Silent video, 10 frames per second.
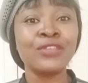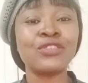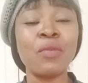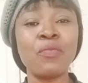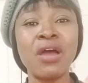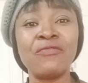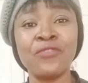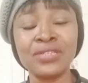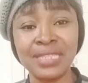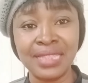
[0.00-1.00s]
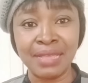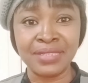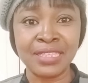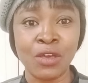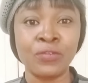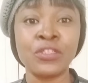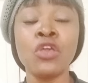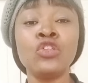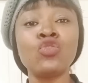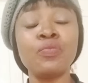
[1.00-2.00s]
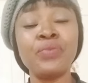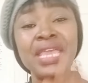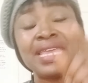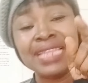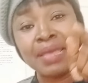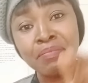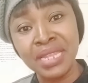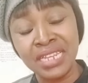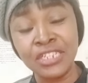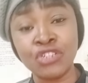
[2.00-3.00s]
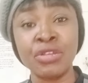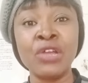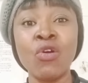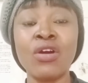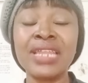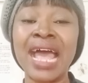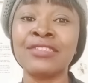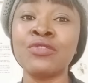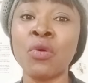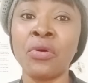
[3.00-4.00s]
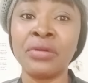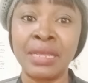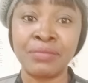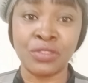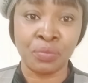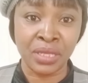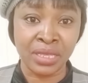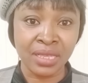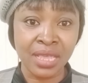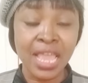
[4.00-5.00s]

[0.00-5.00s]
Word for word: Some people are forcing themselves to be in a ministry God has not called them to be.